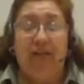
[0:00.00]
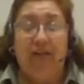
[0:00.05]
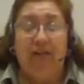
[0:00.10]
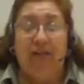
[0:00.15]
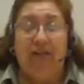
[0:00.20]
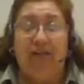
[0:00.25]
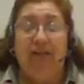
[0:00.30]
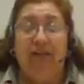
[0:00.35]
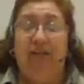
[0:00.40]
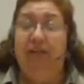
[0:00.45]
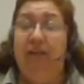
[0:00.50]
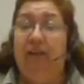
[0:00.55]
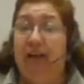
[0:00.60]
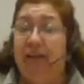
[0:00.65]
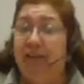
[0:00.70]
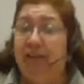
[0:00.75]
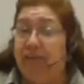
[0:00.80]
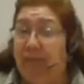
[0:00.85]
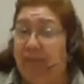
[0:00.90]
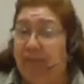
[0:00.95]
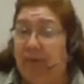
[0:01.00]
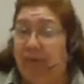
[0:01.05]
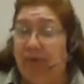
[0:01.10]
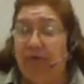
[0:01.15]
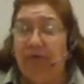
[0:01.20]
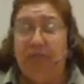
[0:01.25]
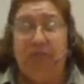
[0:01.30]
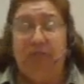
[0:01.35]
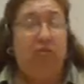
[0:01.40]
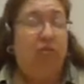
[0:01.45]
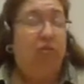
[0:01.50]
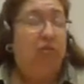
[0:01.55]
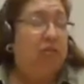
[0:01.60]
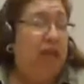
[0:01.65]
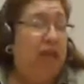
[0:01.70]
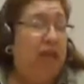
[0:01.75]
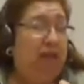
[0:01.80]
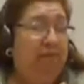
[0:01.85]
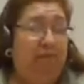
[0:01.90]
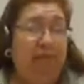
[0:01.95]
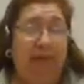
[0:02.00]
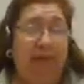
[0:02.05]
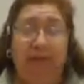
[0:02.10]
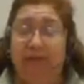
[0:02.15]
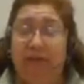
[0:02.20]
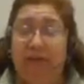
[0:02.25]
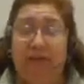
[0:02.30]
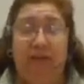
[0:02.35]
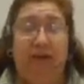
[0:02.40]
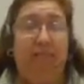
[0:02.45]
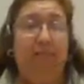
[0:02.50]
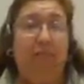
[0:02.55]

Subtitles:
different kinds of birds. Same thing with them.